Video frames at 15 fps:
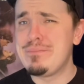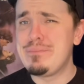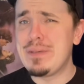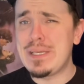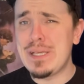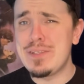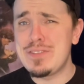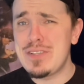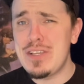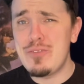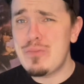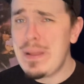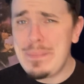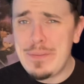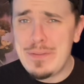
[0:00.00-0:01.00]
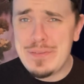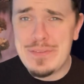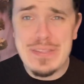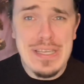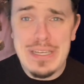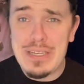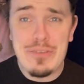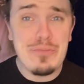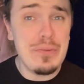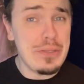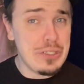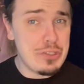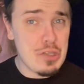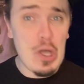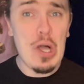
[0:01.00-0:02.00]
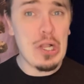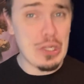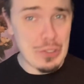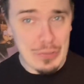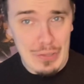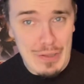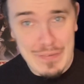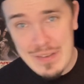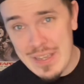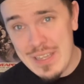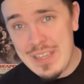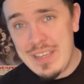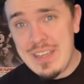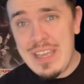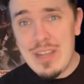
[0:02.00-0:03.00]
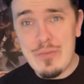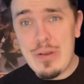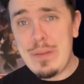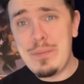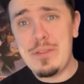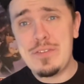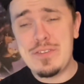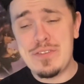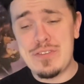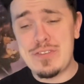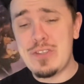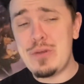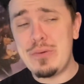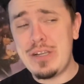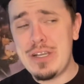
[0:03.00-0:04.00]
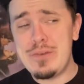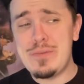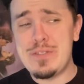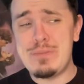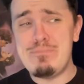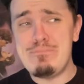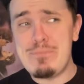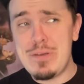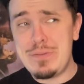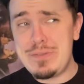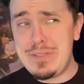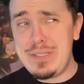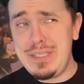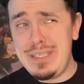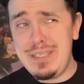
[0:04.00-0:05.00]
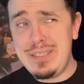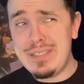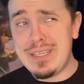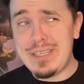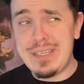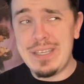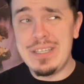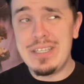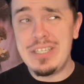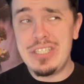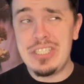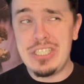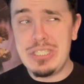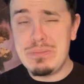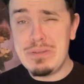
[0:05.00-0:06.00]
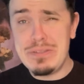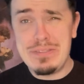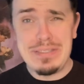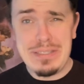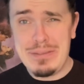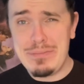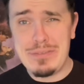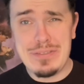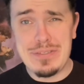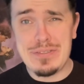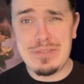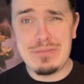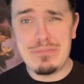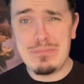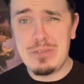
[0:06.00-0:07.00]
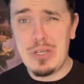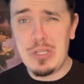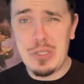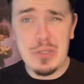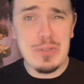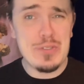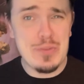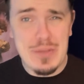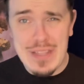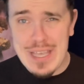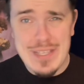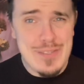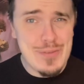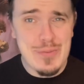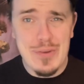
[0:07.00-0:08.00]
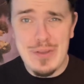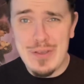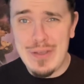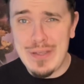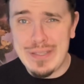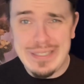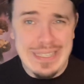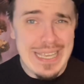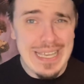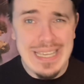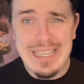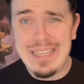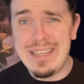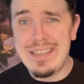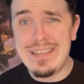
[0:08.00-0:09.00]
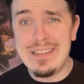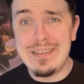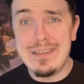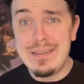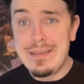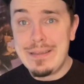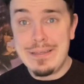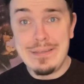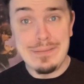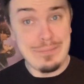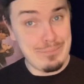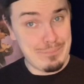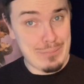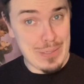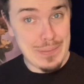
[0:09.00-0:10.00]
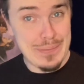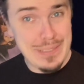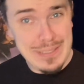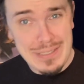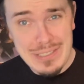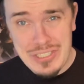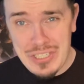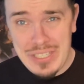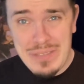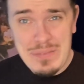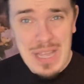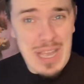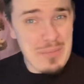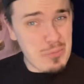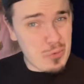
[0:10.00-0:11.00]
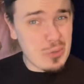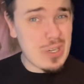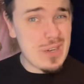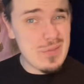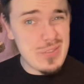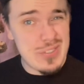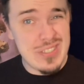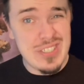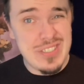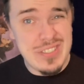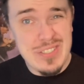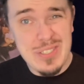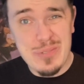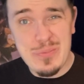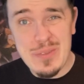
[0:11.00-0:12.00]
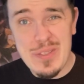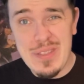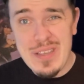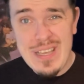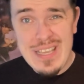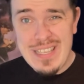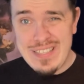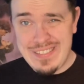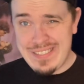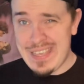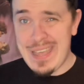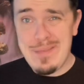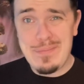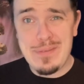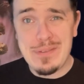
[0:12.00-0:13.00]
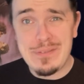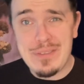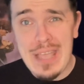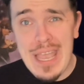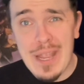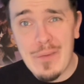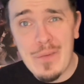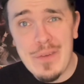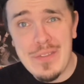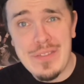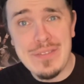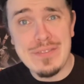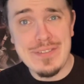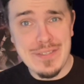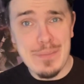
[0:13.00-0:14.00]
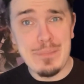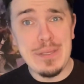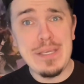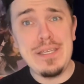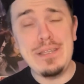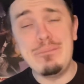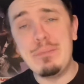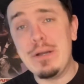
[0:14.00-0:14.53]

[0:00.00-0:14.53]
Because in Rebels, they didn't really talk a lot. In Rebels, Ahsoka was mostly, like, she mostly was close with Ezra and Kanan. And probably she even had more conversations with Seb and Hera than Sabine.